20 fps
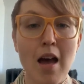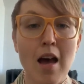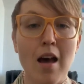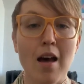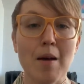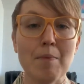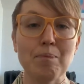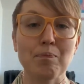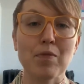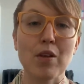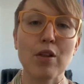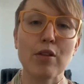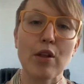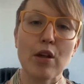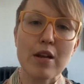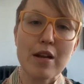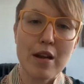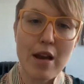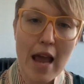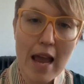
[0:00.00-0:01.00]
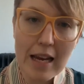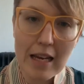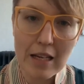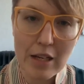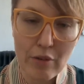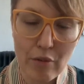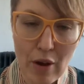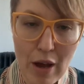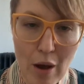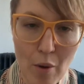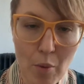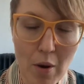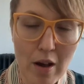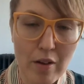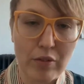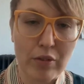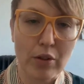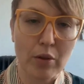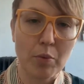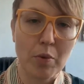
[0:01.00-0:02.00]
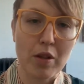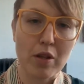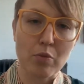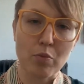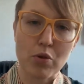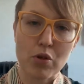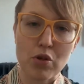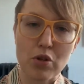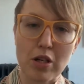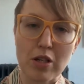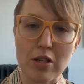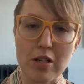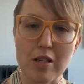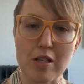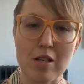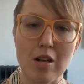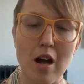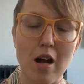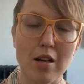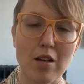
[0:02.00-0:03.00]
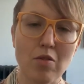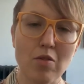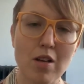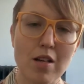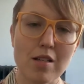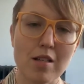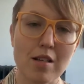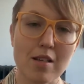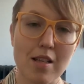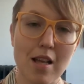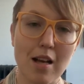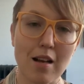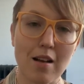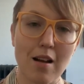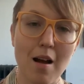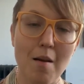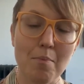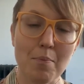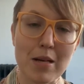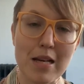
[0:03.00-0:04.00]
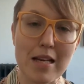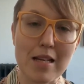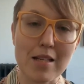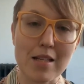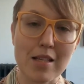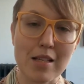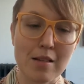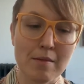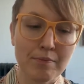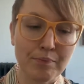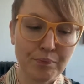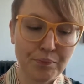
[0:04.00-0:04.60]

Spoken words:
The negative, however, with the restricted stock units is that companies,